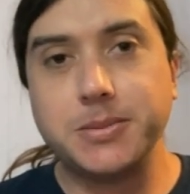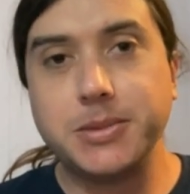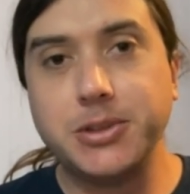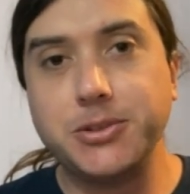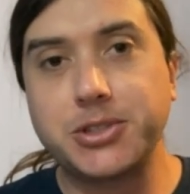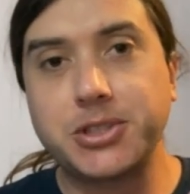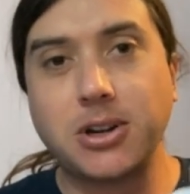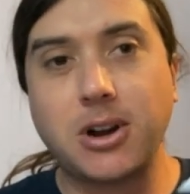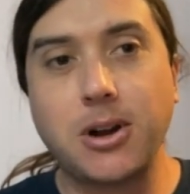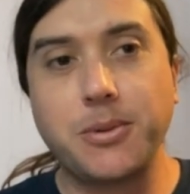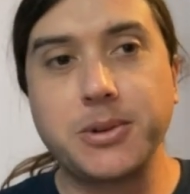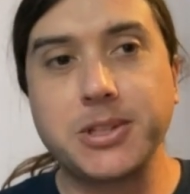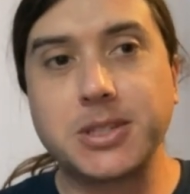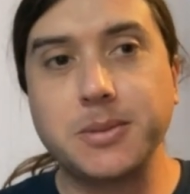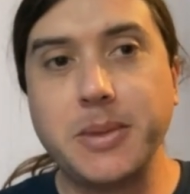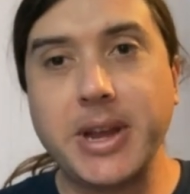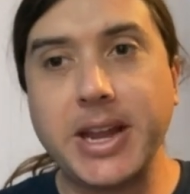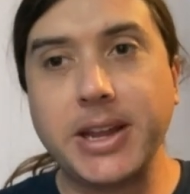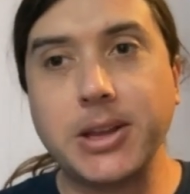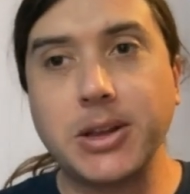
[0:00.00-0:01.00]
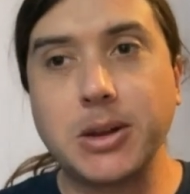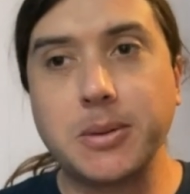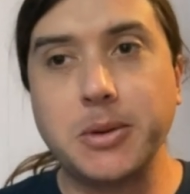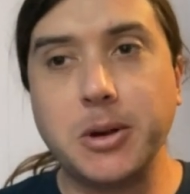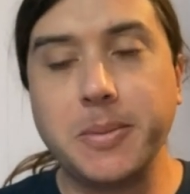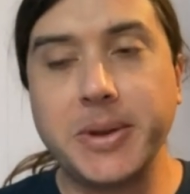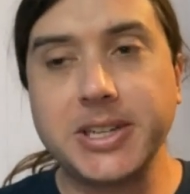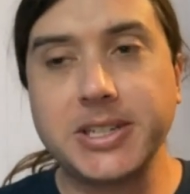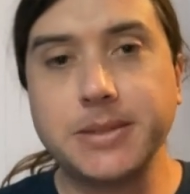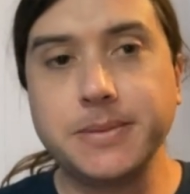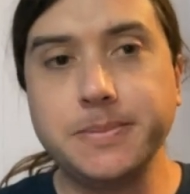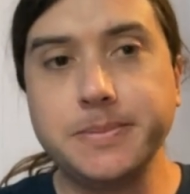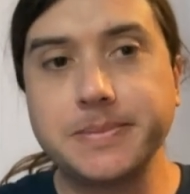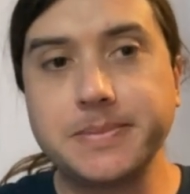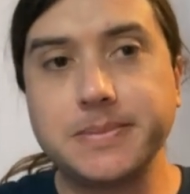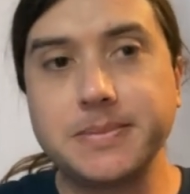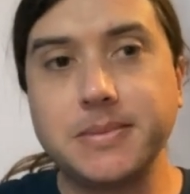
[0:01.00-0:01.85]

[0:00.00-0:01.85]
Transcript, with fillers: You start with some angular momentum.